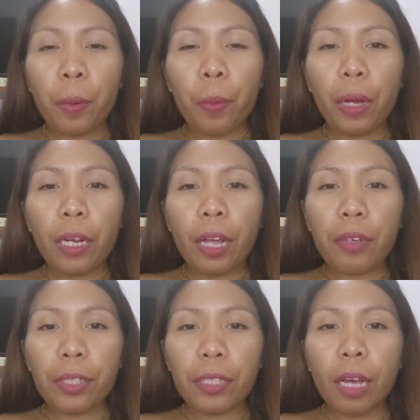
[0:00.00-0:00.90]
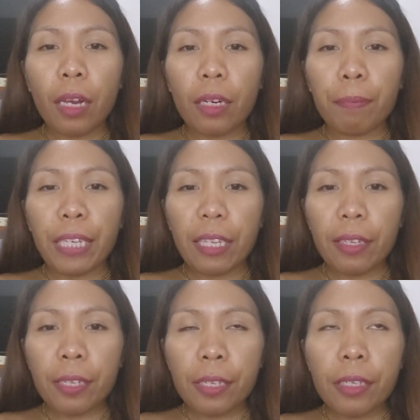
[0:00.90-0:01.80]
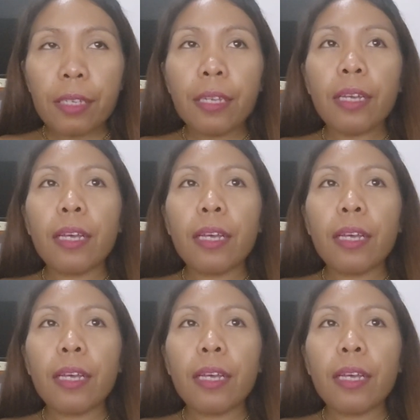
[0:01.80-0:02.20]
$100 bills.